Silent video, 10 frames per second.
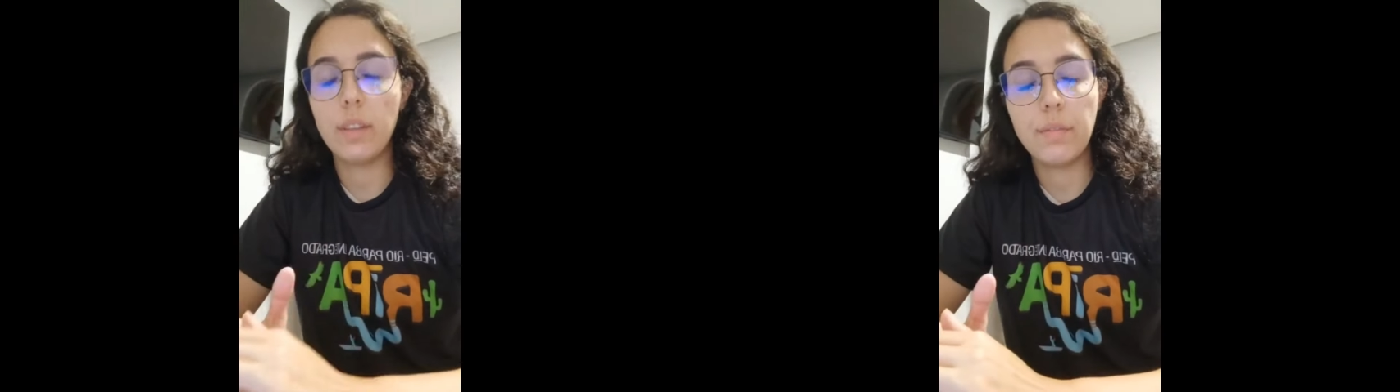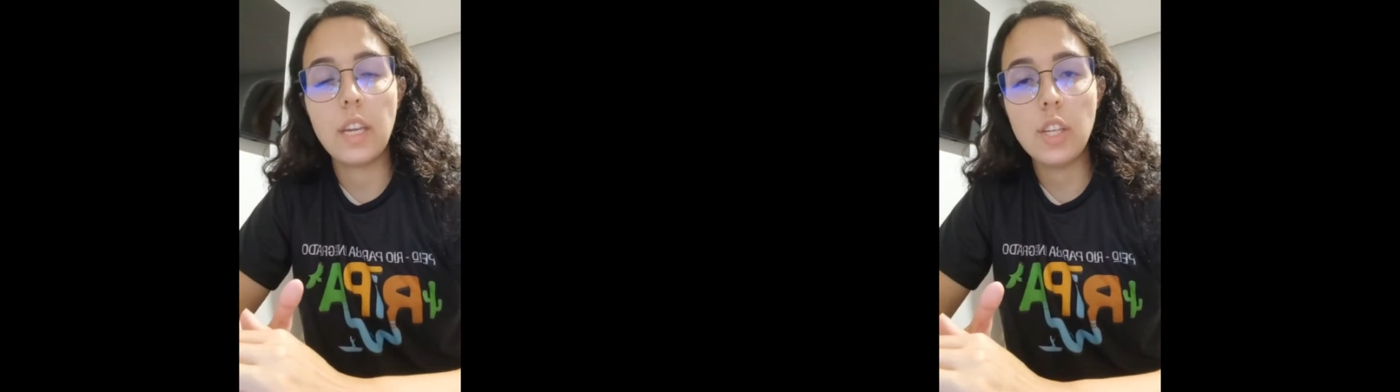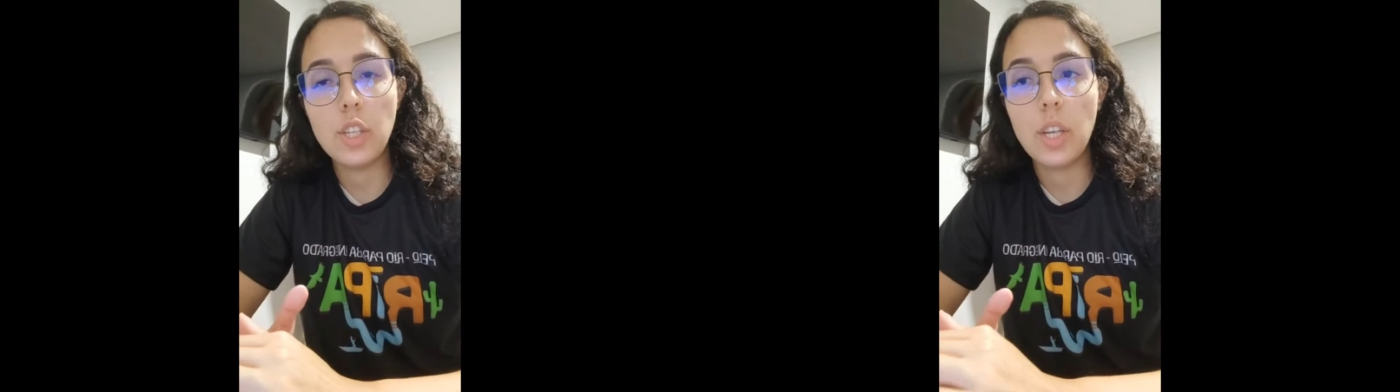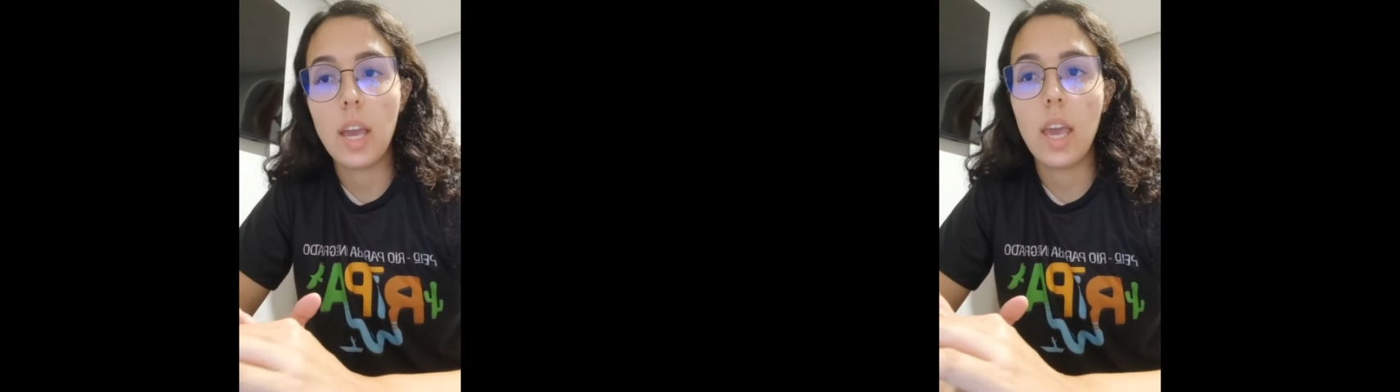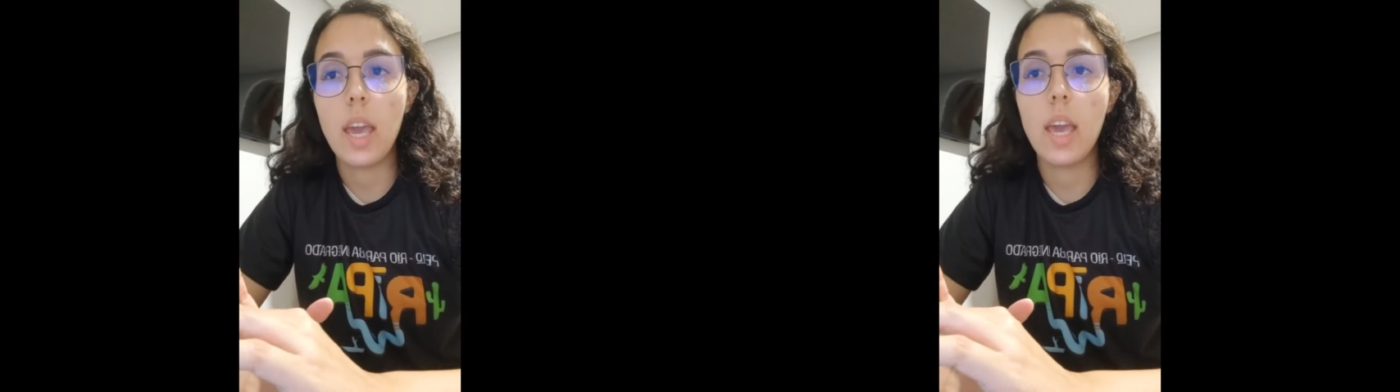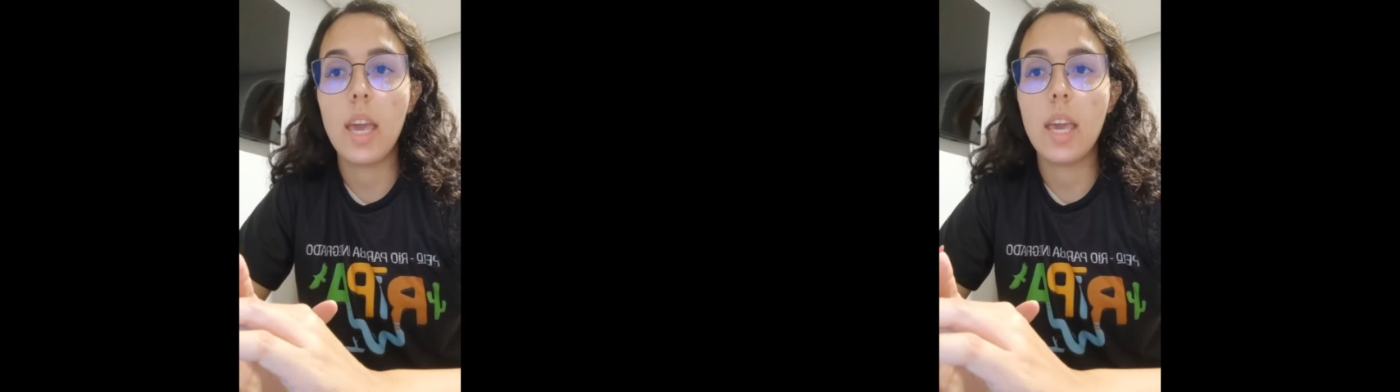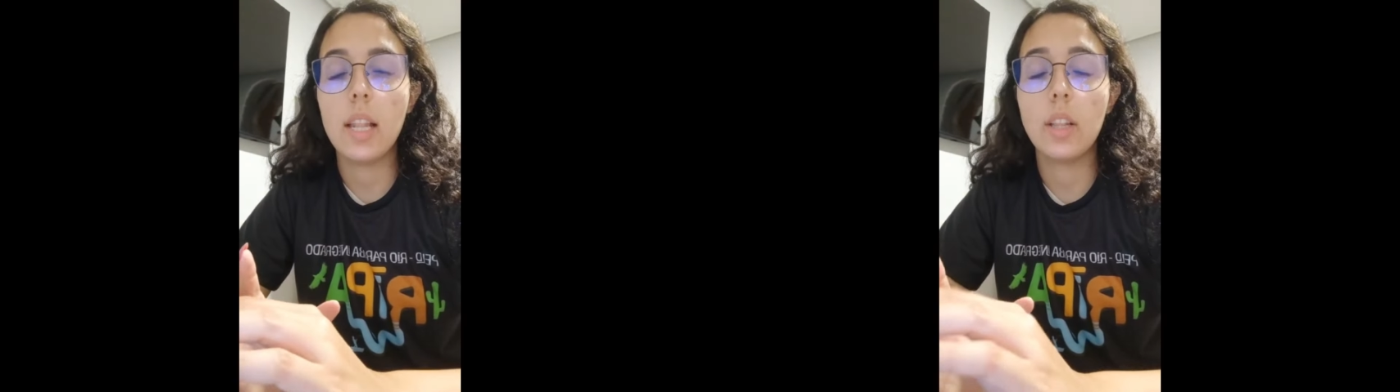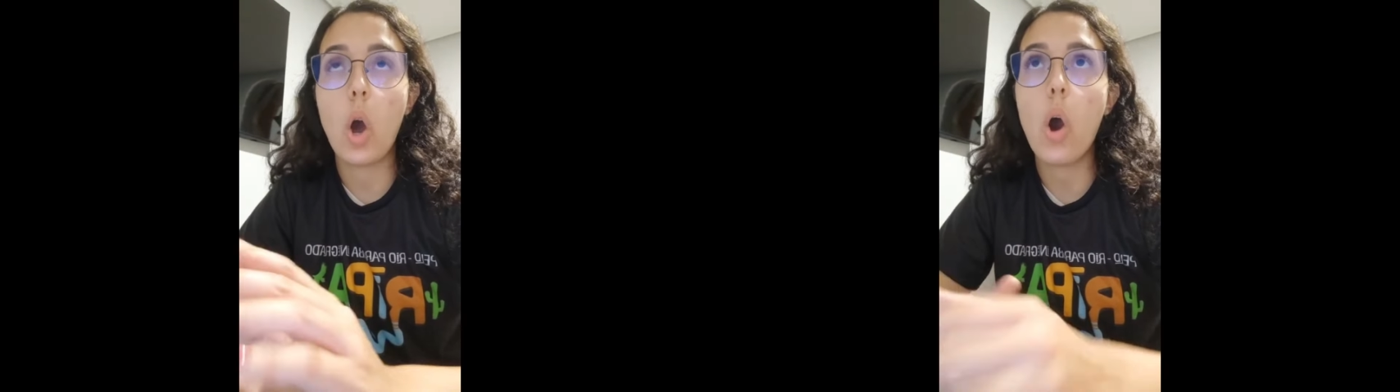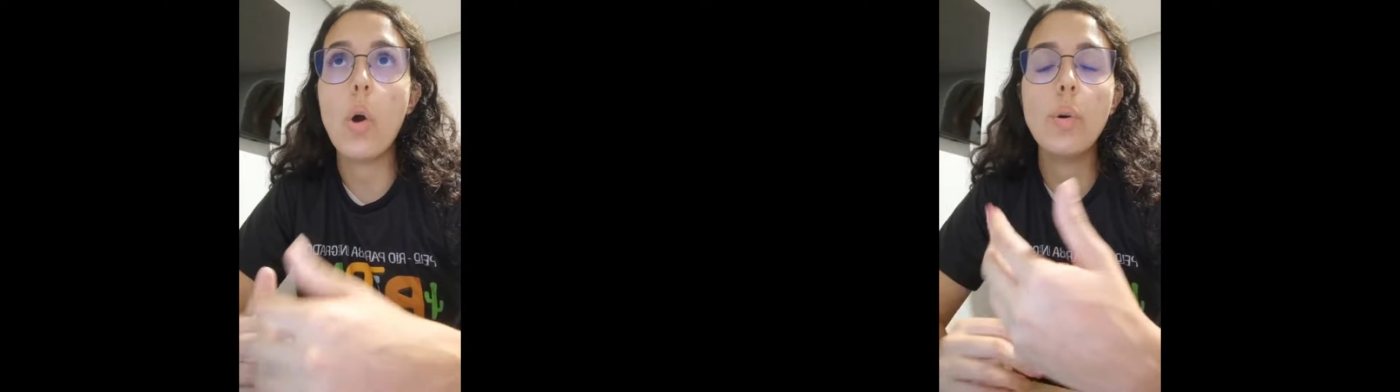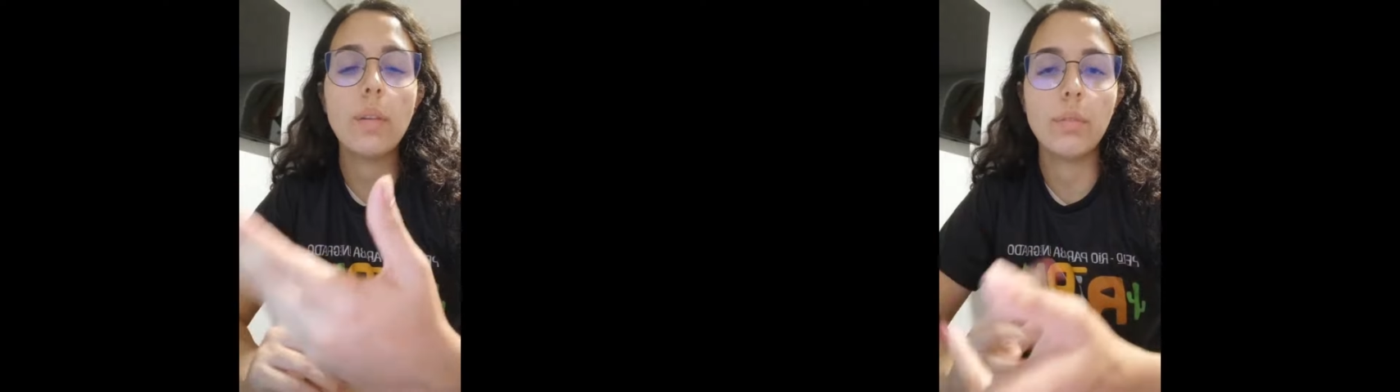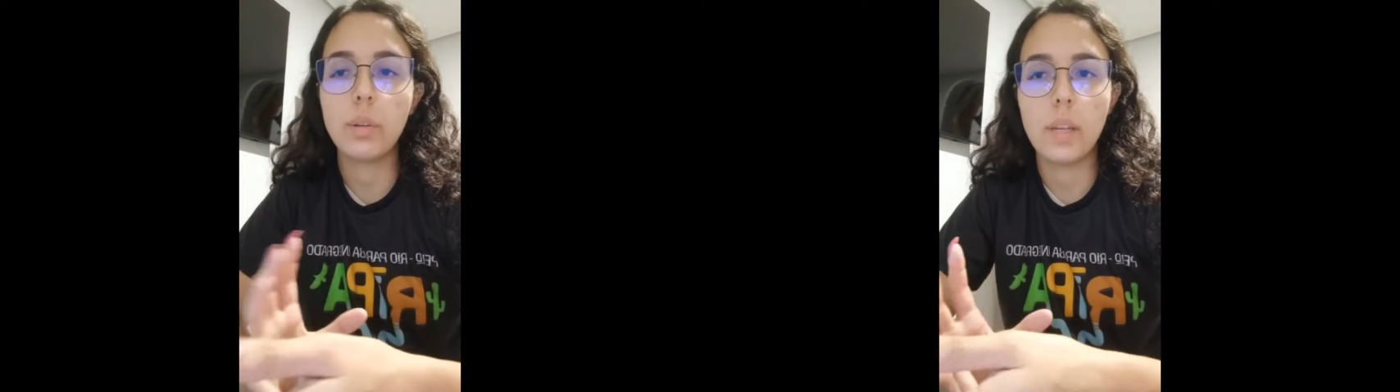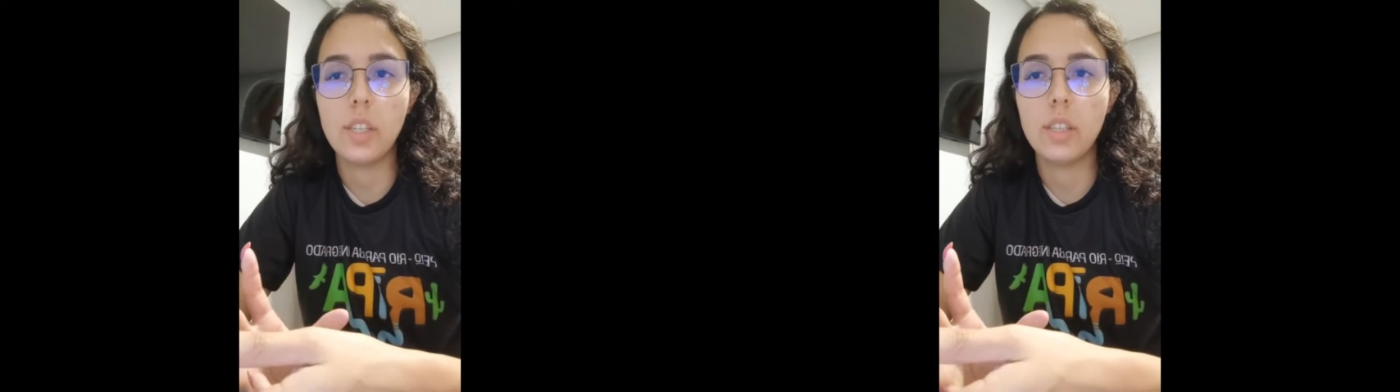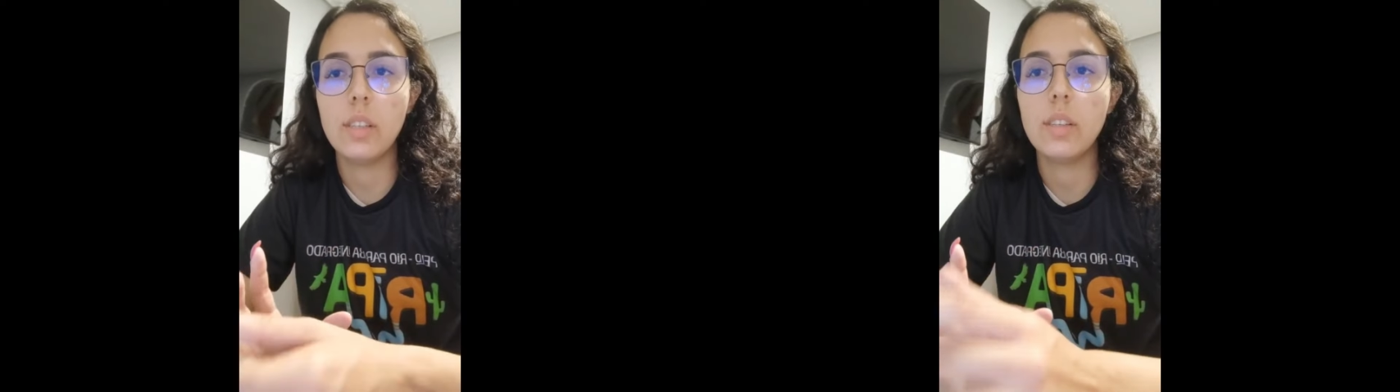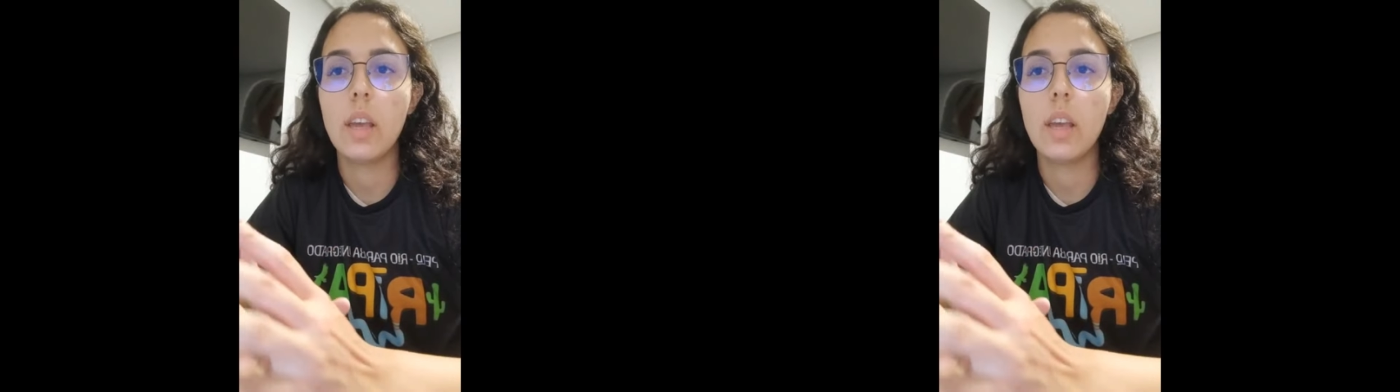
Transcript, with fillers: the fish and all information